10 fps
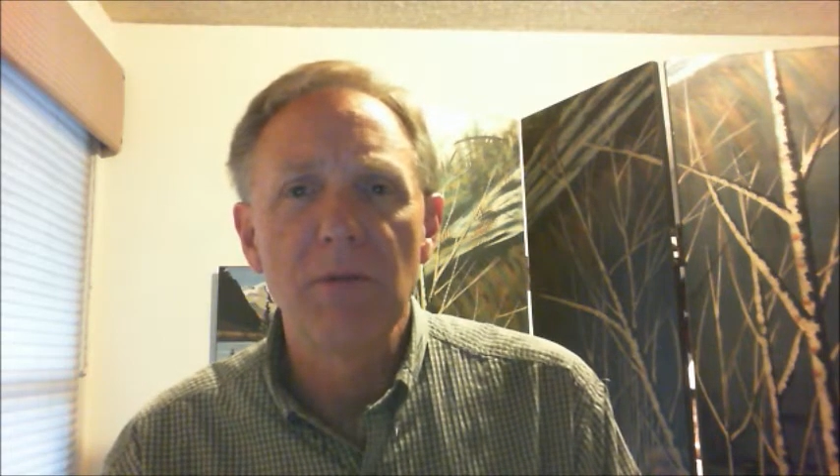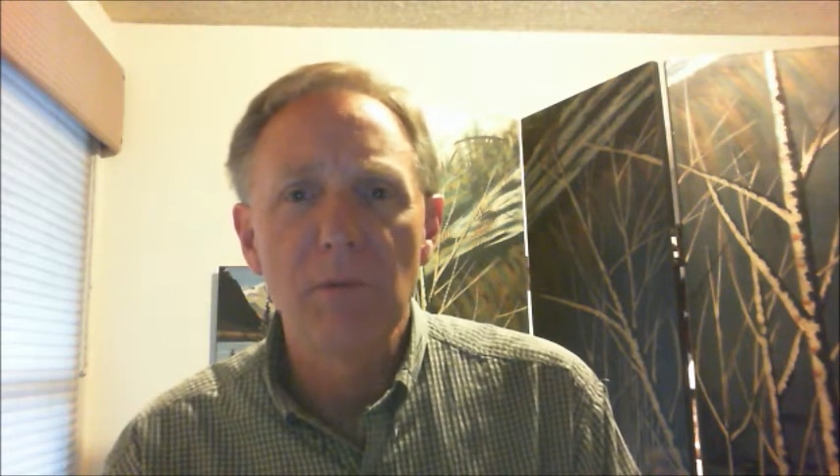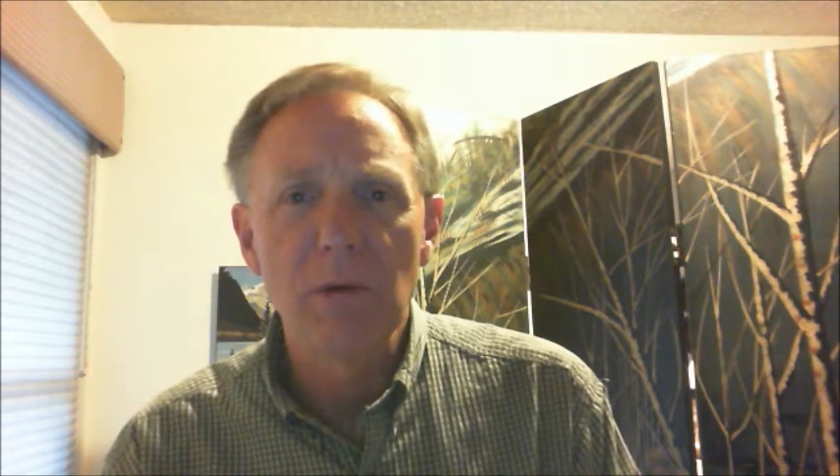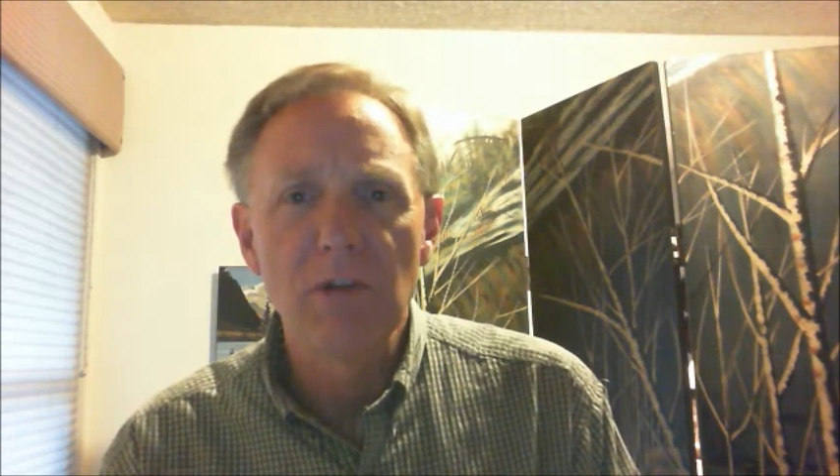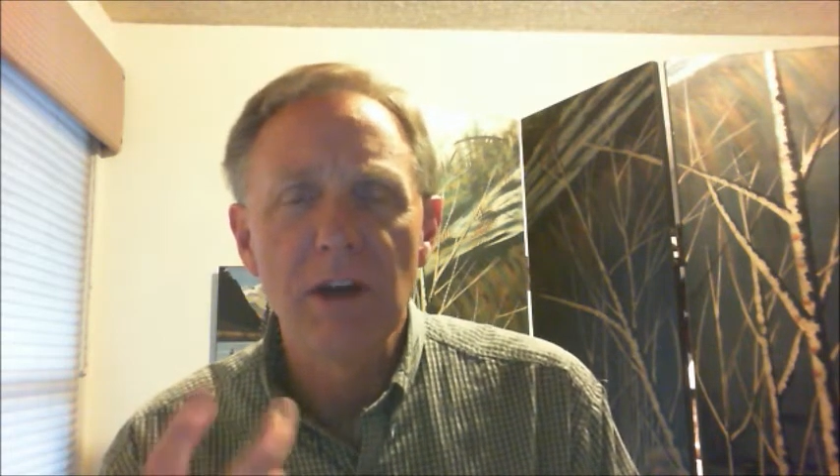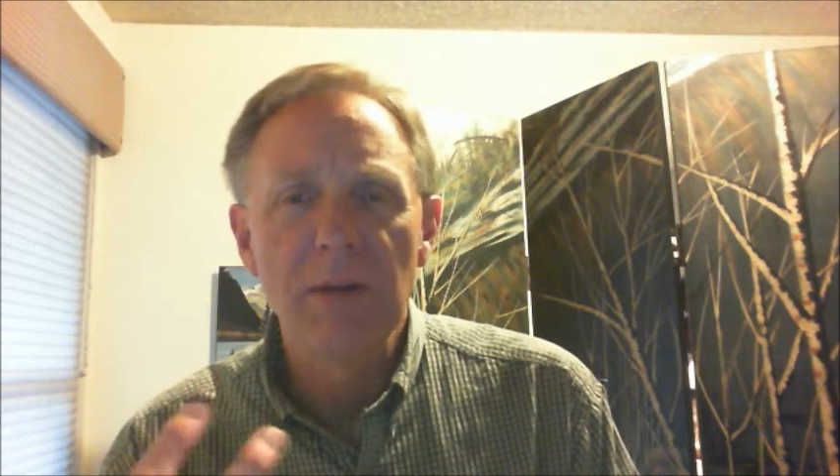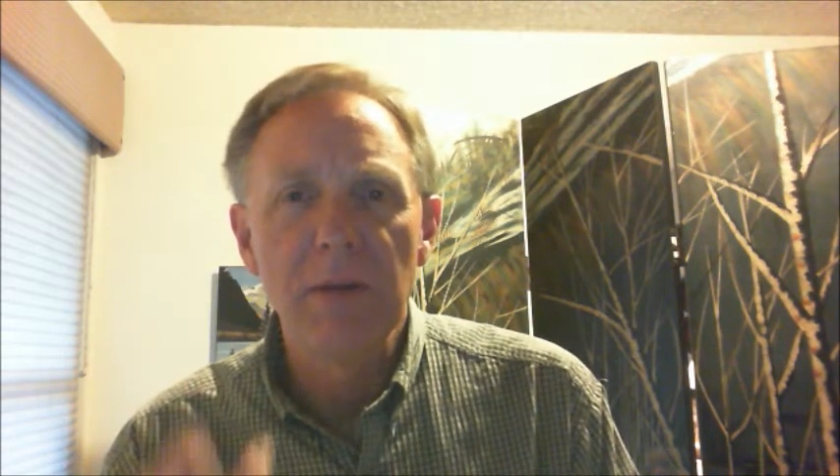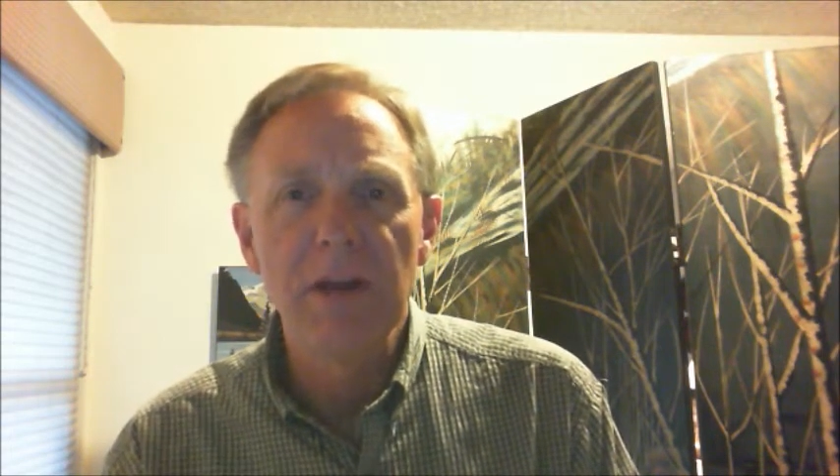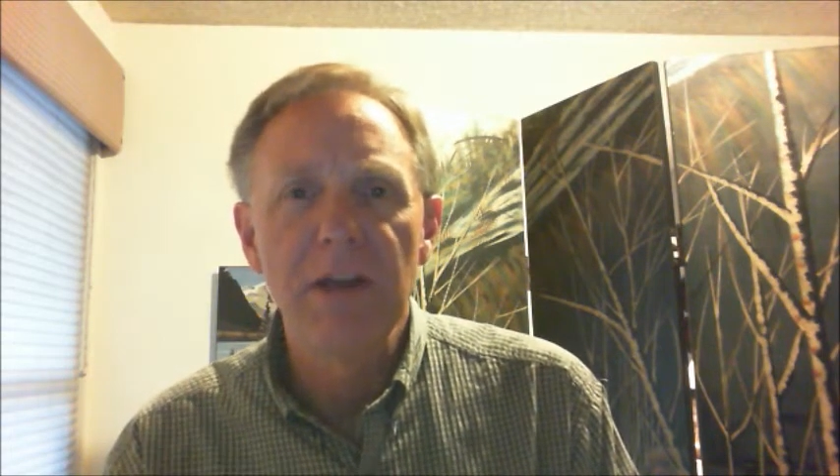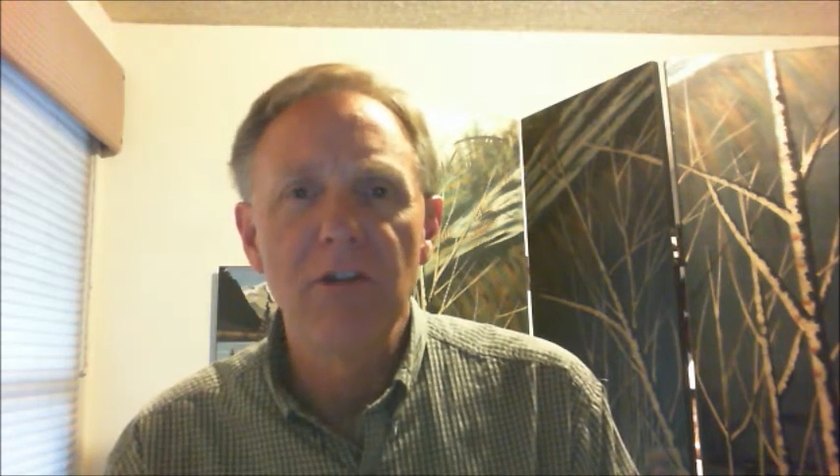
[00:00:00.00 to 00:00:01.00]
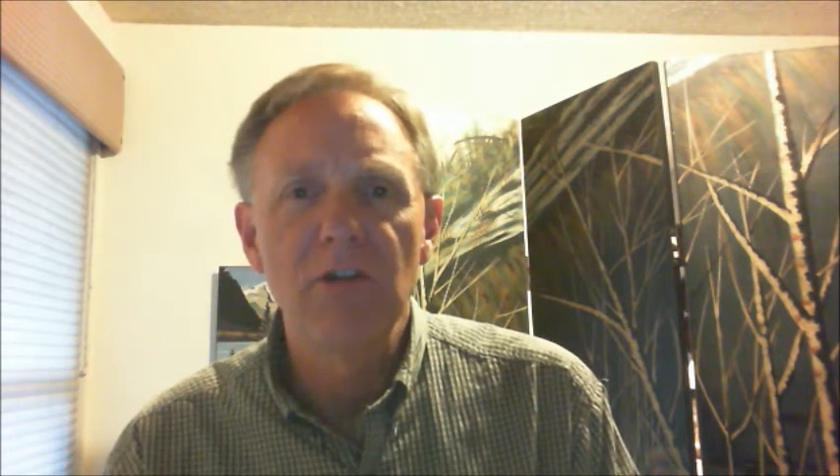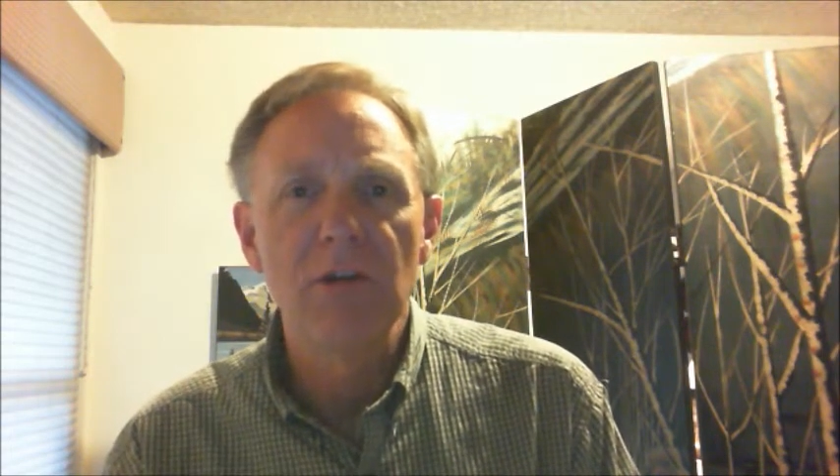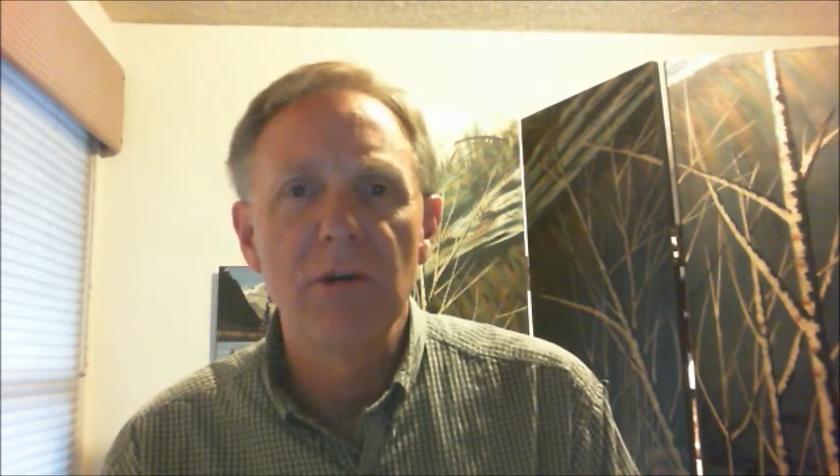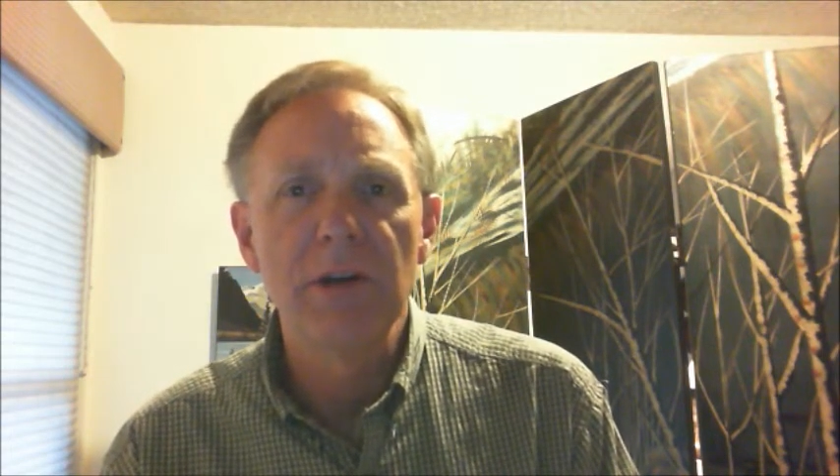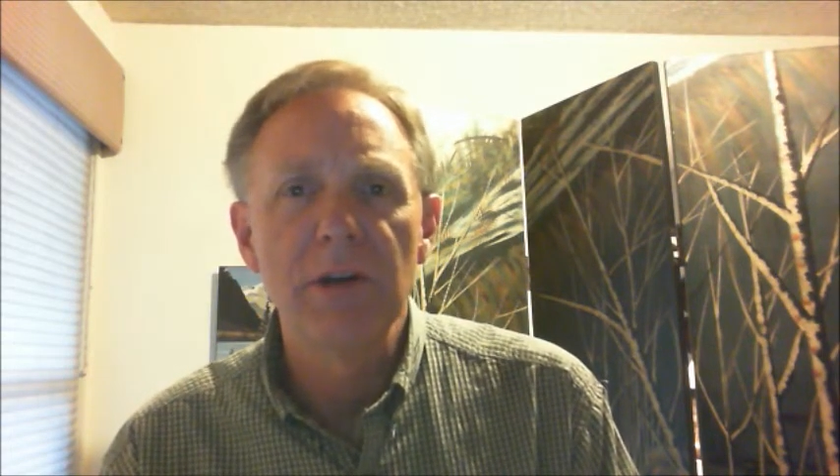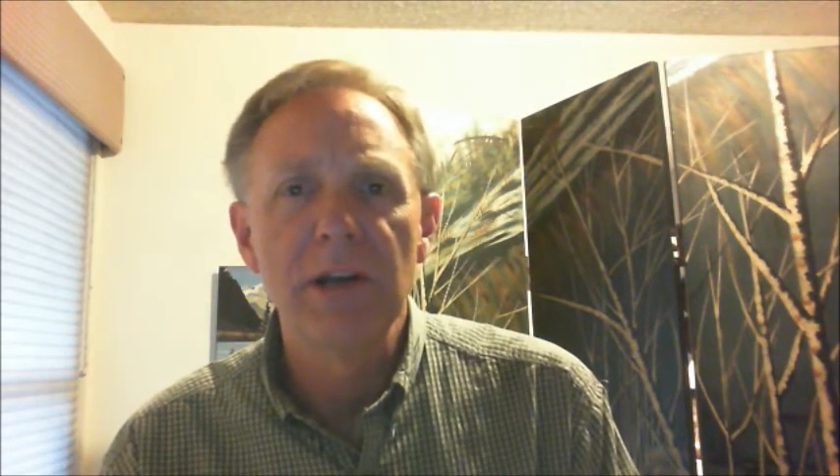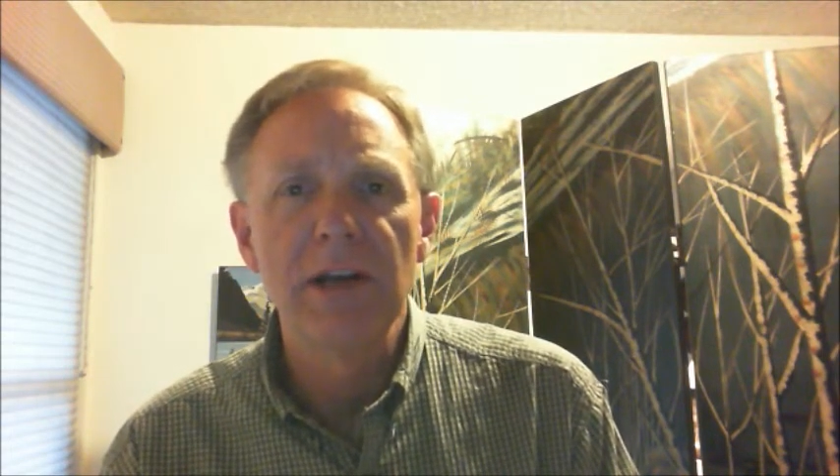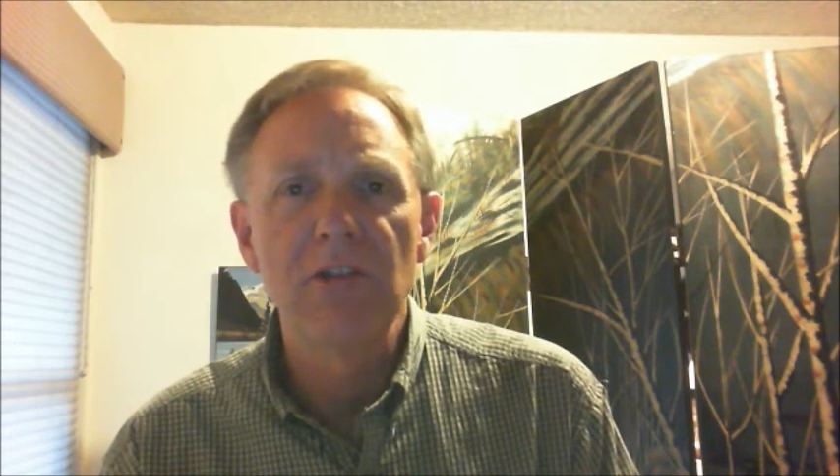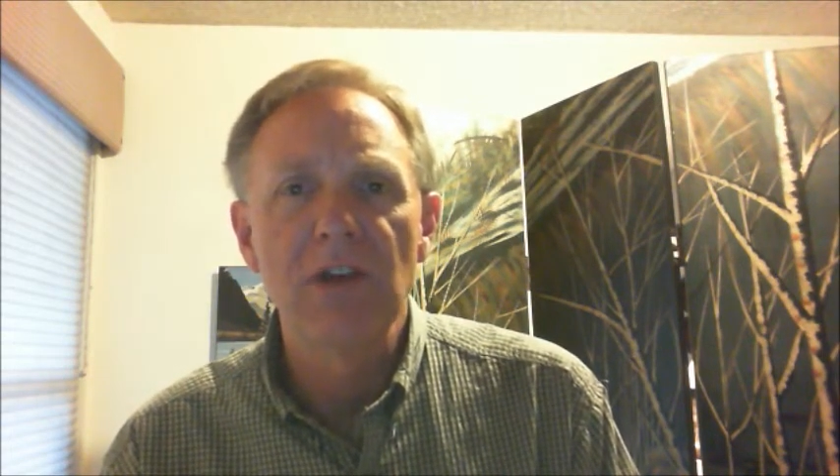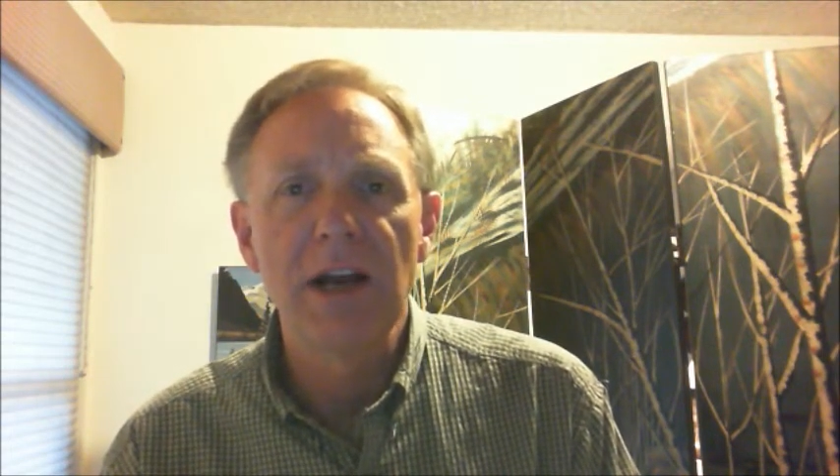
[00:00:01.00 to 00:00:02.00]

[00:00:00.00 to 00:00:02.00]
of what's coming into your ear gates,